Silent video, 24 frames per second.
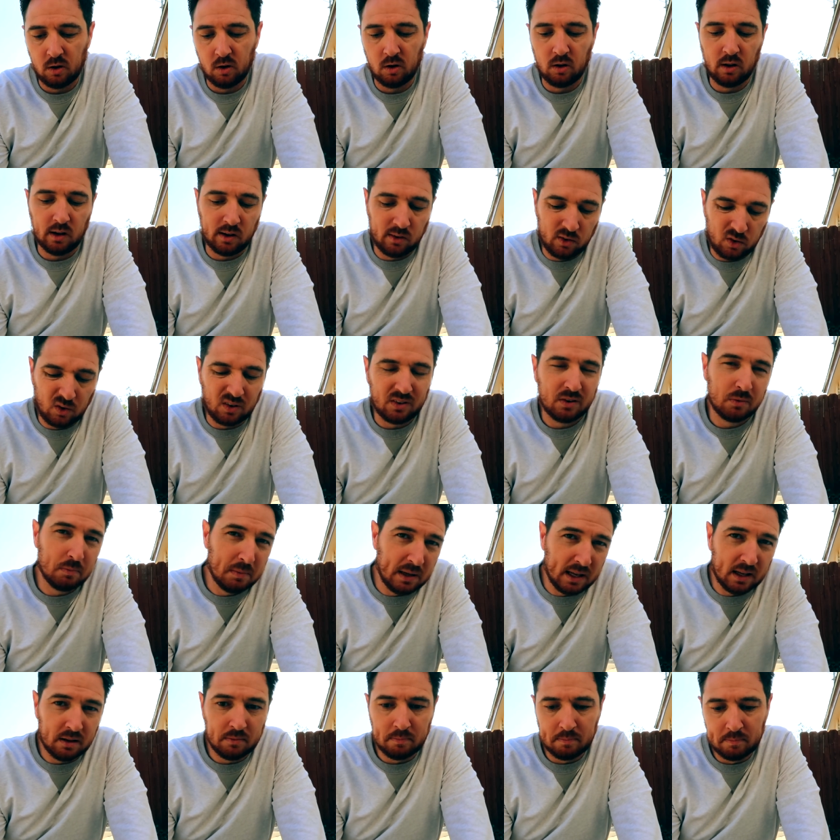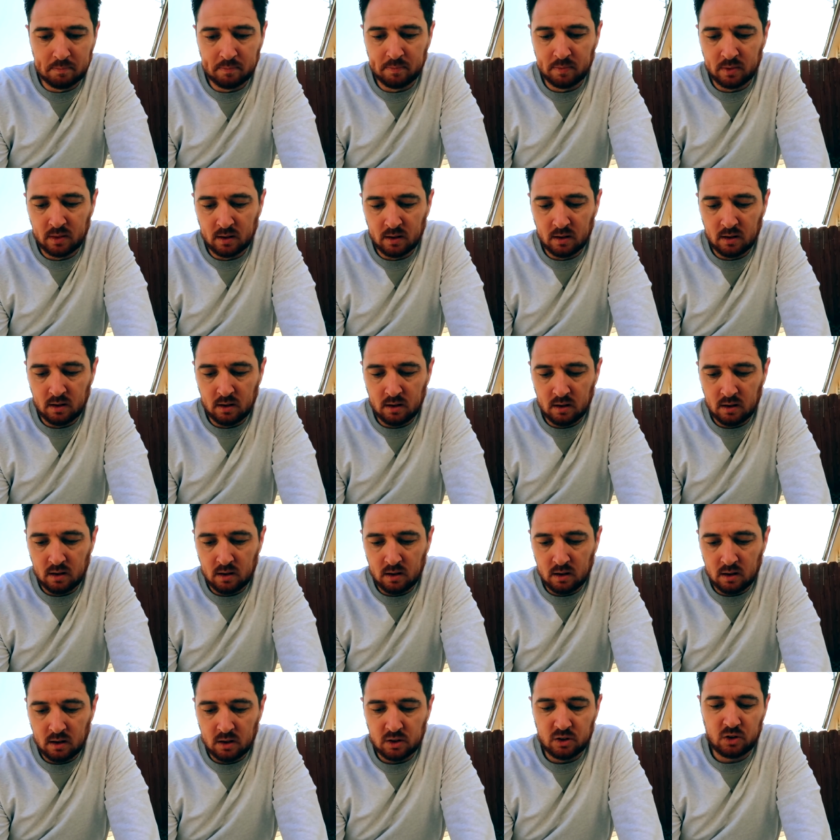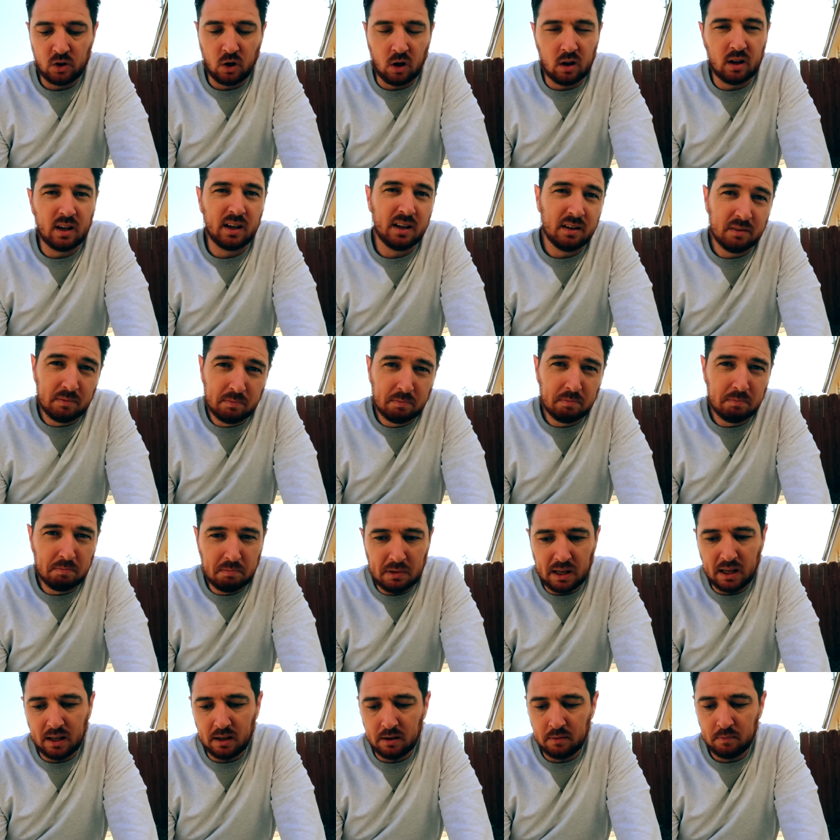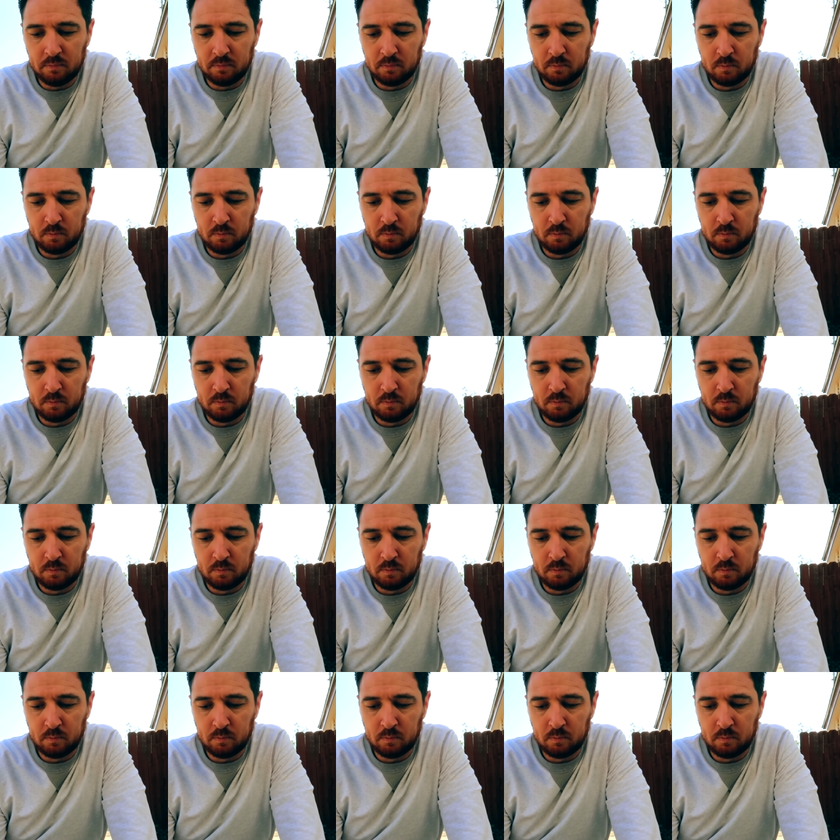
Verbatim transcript: Brachiosaurus, meh. Charlie, meh.